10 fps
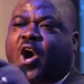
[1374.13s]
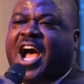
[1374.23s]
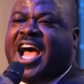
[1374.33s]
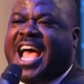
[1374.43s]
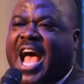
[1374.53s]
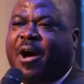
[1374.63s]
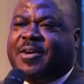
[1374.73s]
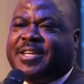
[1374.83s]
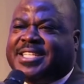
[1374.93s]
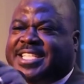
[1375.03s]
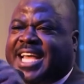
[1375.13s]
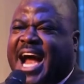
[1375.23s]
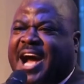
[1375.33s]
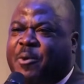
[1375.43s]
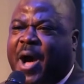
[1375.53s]
No, think about it.
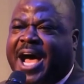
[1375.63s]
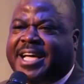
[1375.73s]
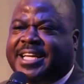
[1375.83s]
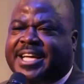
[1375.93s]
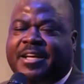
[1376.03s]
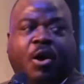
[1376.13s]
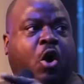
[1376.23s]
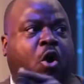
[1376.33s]
Think about it. Have you seen any